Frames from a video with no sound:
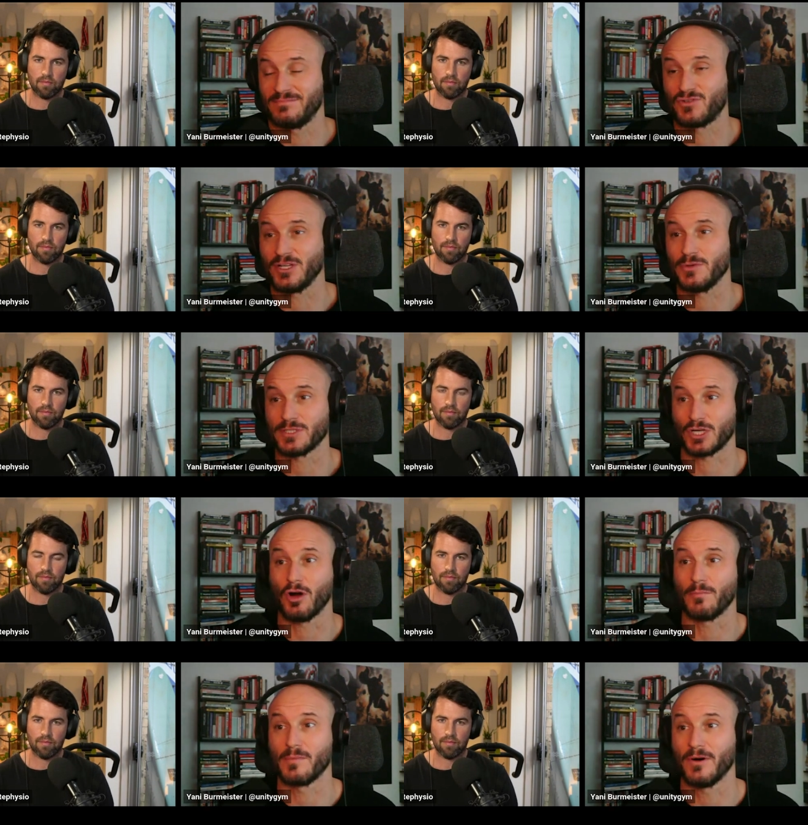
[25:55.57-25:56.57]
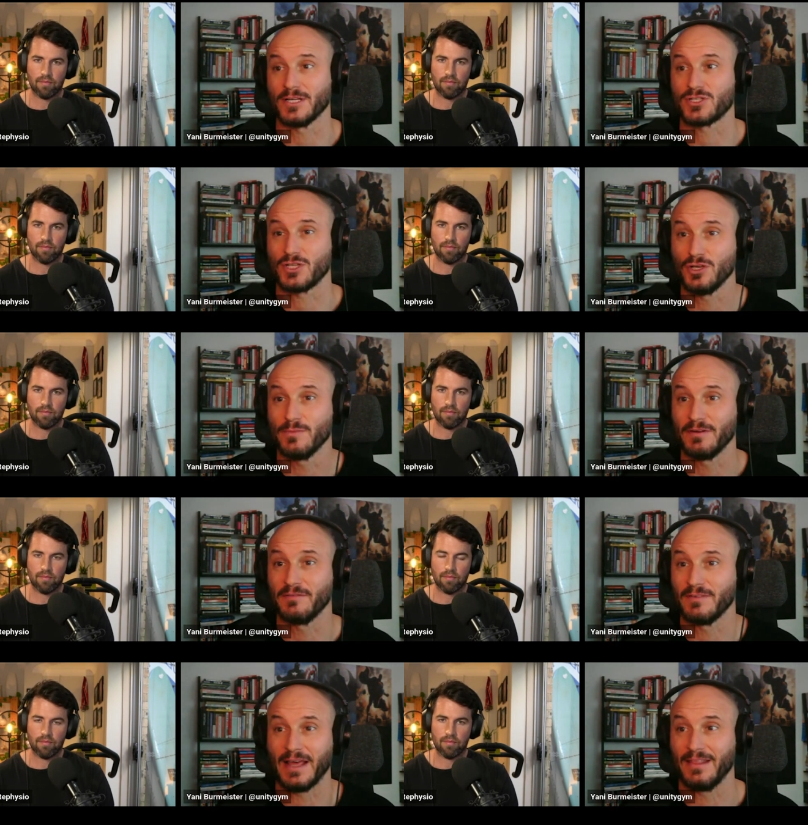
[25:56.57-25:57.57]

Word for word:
Speaker 1: treat you as a compromised human